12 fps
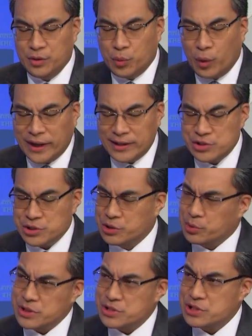why should
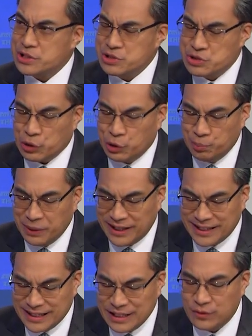Christians
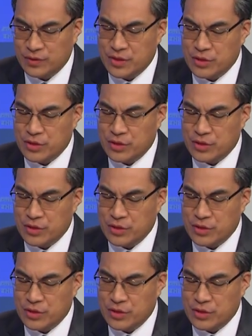obey even